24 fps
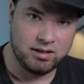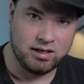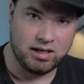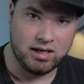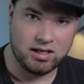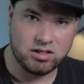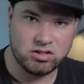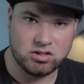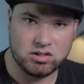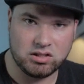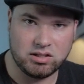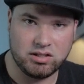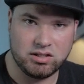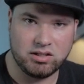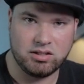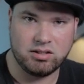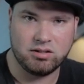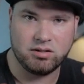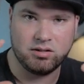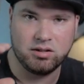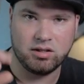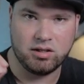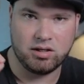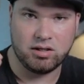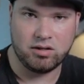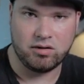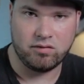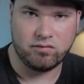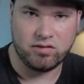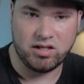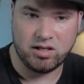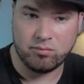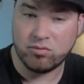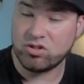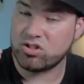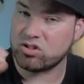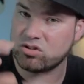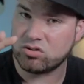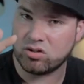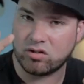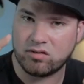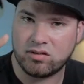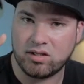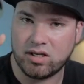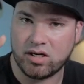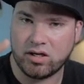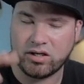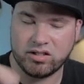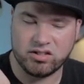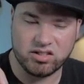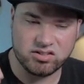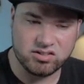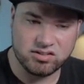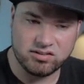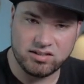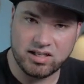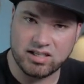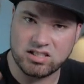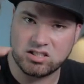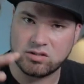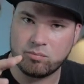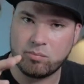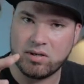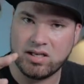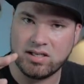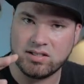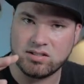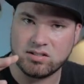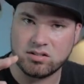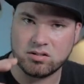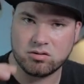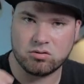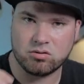actually, if the image is not there, it doesn't take space.